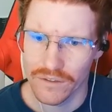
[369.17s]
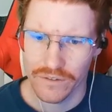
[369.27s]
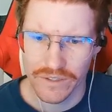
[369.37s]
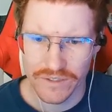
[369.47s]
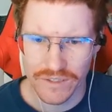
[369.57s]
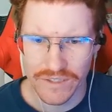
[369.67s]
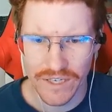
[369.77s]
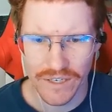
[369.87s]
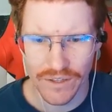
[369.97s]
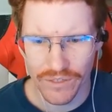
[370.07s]
this
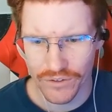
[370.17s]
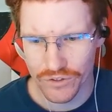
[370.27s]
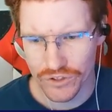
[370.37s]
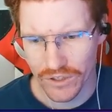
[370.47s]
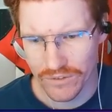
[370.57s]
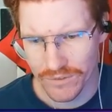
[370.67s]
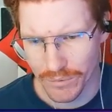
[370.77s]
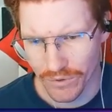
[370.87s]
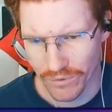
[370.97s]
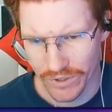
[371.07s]
Dedenne Thundershock, flip a
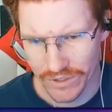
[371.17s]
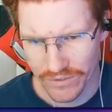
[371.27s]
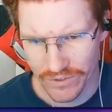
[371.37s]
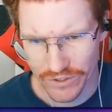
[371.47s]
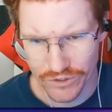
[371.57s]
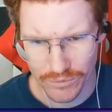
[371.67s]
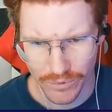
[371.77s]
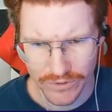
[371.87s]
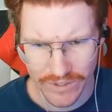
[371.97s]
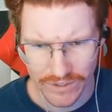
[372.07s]
coin if heads your
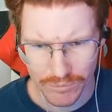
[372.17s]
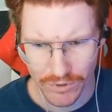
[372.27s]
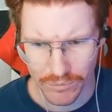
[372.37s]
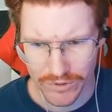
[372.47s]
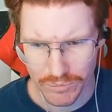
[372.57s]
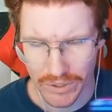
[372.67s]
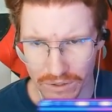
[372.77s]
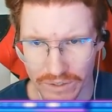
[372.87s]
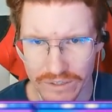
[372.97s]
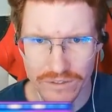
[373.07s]
opponent's active Pokemon is
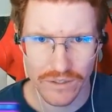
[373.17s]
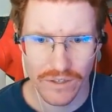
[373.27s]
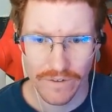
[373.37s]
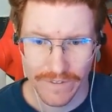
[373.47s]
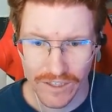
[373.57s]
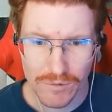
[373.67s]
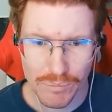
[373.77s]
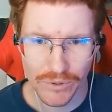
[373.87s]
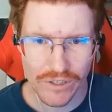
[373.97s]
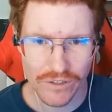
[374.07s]
paralyzed. That could be
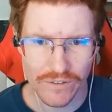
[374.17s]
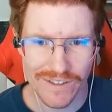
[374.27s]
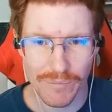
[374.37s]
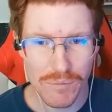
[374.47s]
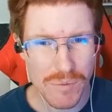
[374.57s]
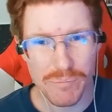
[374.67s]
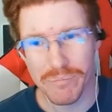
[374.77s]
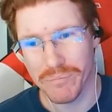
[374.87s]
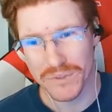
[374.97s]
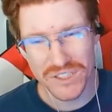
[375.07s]
pretty good. That might be
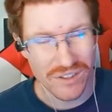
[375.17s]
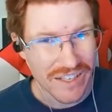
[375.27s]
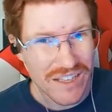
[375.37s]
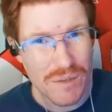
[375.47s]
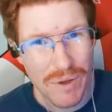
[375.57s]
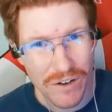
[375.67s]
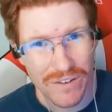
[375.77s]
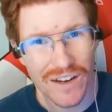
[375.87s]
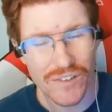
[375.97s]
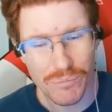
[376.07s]
slightly better than
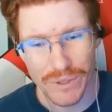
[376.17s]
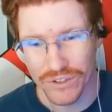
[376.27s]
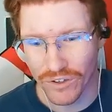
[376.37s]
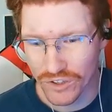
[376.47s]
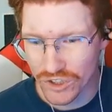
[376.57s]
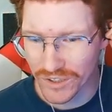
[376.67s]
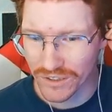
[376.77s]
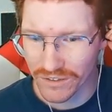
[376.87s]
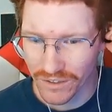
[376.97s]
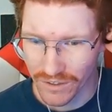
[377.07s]
having Pincurchin
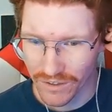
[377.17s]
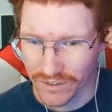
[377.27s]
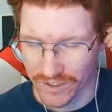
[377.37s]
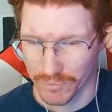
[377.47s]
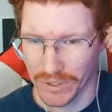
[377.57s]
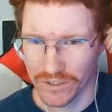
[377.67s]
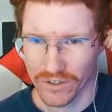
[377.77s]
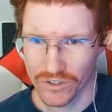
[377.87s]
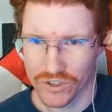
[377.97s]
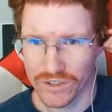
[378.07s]
in, because
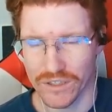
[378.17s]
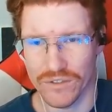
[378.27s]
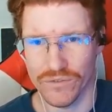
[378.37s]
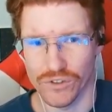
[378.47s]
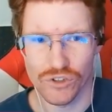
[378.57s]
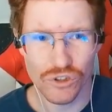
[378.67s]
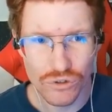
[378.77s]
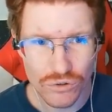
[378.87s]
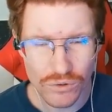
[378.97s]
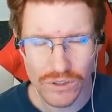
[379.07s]
Pincurchin is for
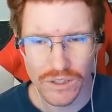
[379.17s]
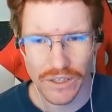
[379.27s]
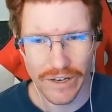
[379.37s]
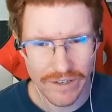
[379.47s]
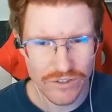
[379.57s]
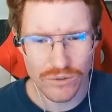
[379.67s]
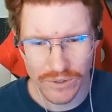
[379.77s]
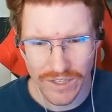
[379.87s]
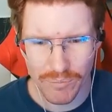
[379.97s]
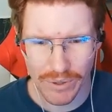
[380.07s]
2, and it's doing
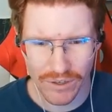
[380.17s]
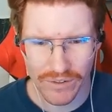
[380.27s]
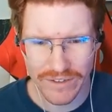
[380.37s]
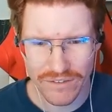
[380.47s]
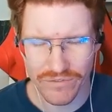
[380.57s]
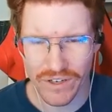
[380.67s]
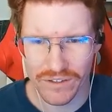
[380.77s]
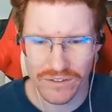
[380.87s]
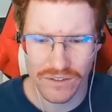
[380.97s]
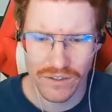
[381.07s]
that paralyze
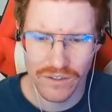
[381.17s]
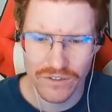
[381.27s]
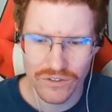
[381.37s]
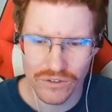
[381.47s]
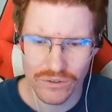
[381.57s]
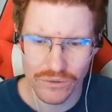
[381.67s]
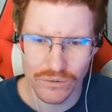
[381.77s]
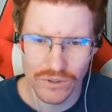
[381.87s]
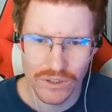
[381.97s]
effect. So